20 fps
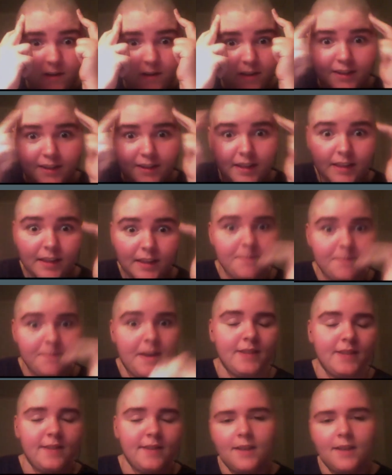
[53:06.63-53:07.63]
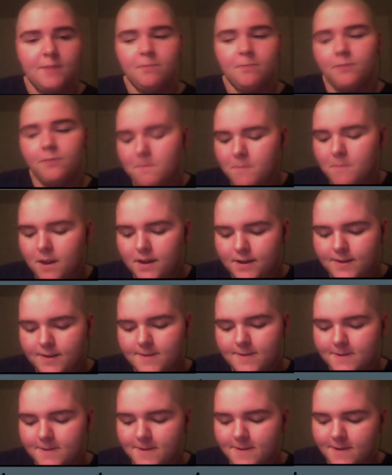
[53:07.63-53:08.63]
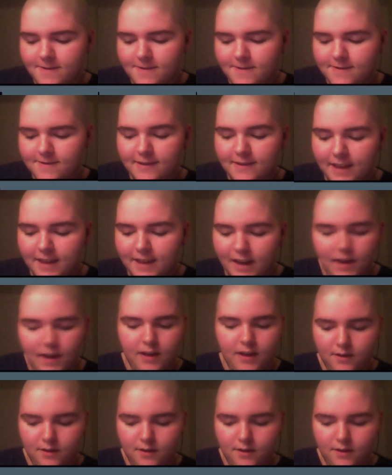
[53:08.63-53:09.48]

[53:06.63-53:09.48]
thing that didn't make sense. Bloodbending during the day.